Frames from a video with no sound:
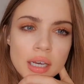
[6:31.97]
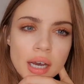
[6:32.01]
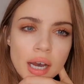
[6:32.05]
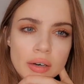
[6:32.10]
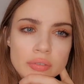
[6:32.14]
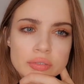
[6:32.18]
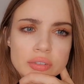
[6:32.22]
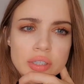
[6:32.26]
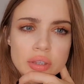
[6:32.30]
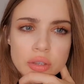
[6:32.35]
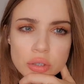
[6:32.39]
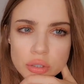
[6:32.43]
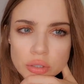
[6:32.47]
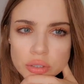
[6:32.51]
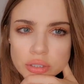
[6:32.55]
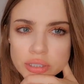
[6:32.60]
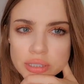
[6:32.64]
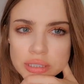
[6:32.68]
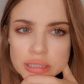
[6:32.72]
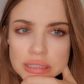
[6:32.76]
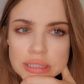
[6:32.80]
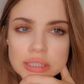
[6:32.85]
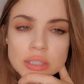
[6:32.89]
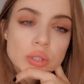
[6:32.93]
After
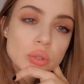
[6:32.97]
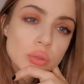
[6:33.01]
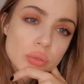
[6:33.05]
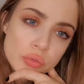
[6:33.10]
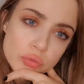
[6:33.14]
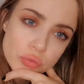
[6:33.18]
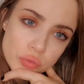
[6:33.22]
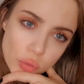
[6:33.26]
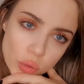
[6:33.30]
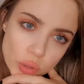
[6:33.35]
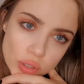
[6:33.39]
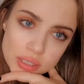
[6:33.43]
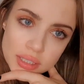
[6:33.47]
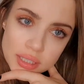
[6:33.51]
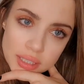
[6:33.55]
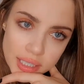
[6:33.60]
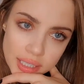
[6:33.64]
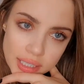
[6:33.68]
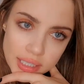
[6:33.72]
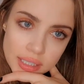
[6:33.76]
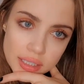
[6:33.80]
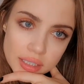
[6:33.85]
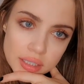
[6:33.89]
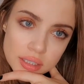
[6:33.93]
30 to 40
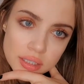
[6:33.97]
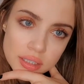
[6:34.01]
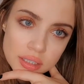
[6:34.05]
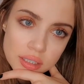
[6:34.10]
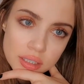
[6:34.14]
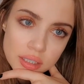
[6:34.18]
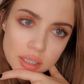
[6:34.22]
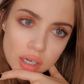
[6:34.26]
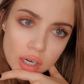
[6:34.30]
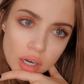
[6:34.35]
days